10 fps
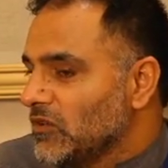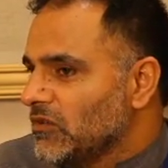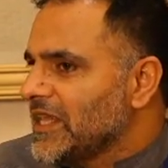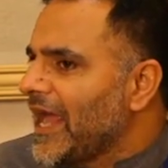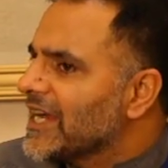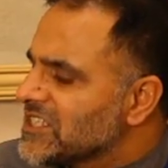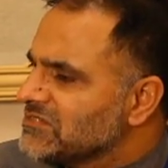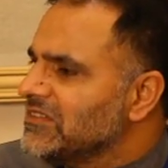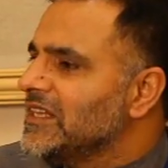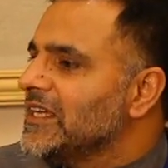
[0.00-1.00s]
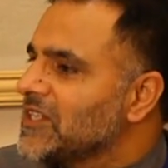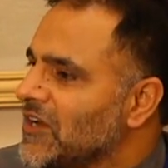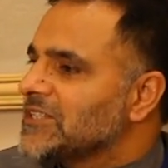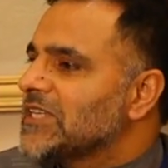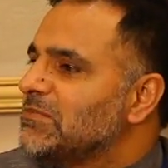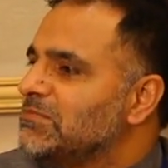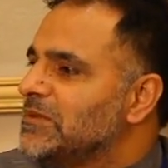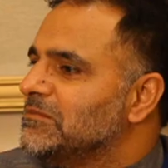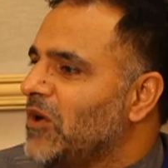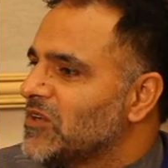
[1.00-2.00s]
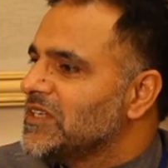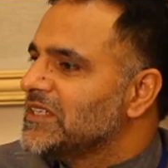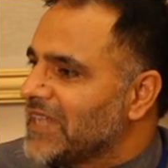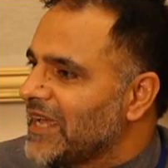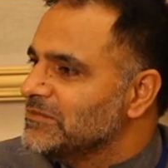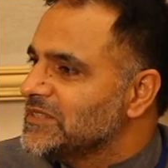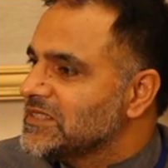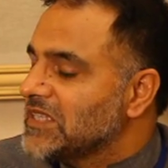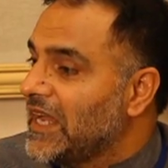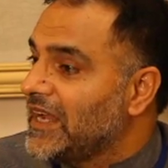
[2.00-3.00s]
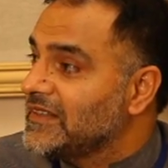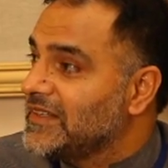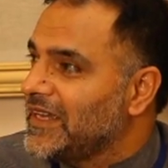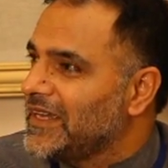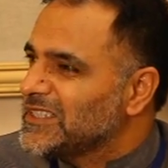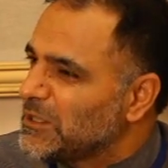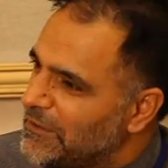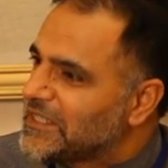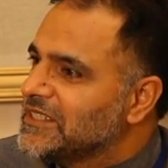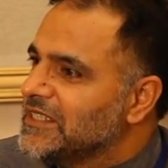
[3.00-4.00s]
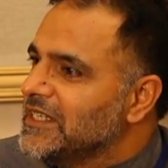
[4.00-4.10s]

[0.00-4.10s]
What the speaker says: with the actual ethos of modern times and the spirit